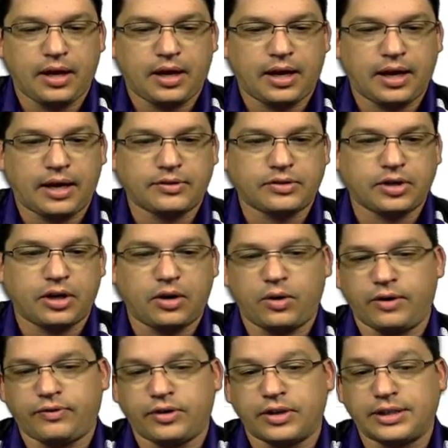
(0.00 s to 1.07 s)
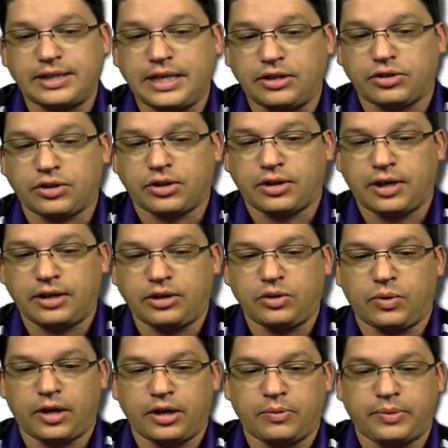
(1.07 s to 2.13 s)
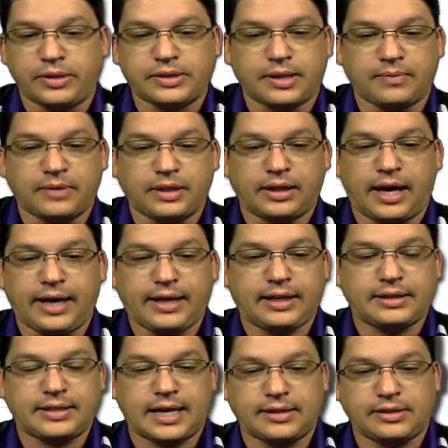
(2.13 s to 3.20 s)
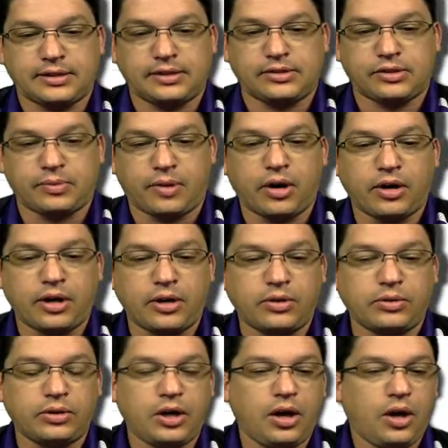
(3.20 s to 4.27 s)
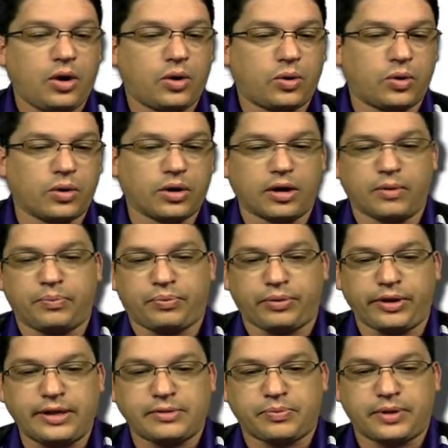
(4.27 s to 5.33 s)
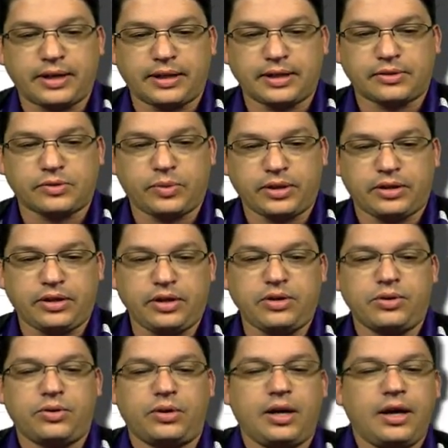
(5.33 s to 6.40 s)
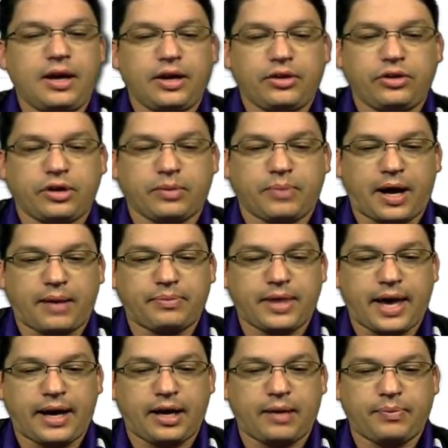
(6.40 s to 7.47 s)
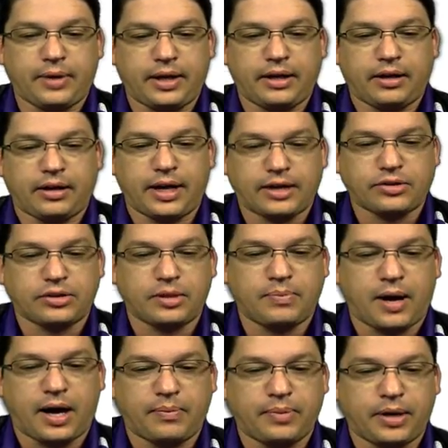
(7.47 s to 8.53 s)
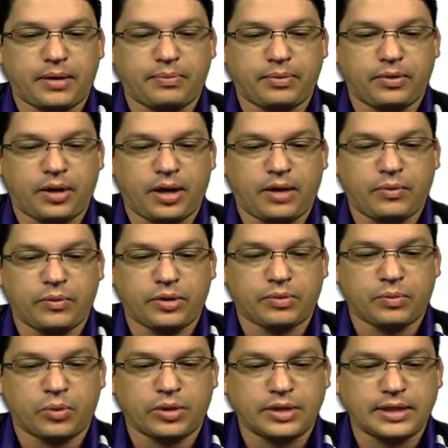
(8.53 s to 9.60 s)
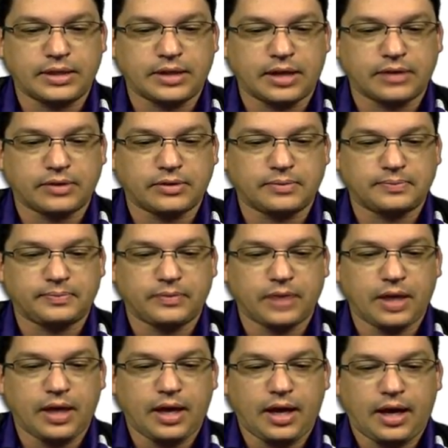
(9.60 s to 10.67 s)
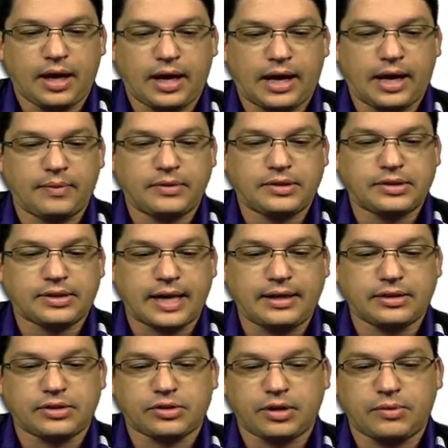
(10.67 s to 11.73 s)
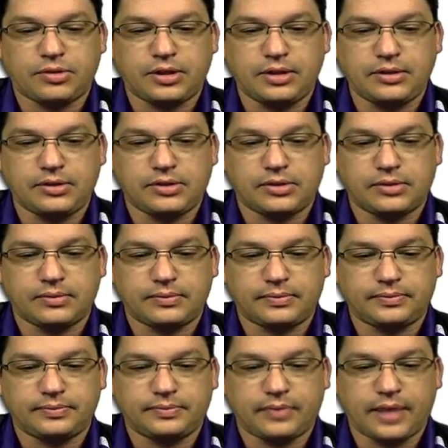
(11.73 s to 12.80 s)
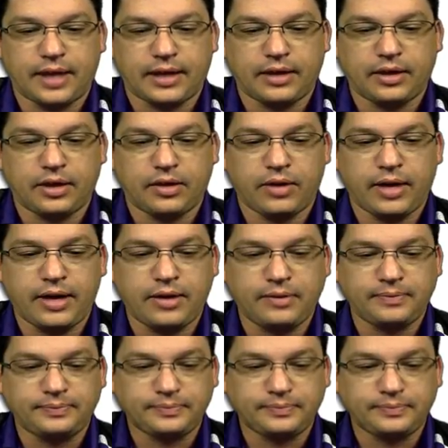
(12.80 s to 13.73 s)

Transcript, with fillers: Uh, so if you're a teacher and you wanted to put something like test is tomorrow or please bring this with you, you could pop that up and it'll actually pop up um, with more details. Um, site descriptions, that can go there.